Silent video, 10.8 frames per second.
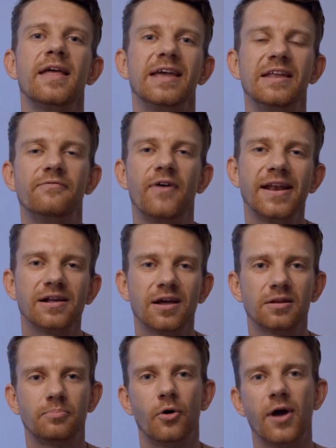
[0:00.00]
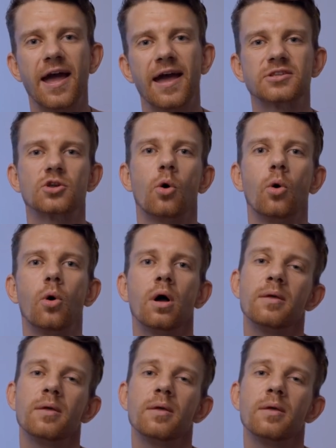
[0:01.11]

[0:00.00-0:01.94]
in Final Cut Pro X or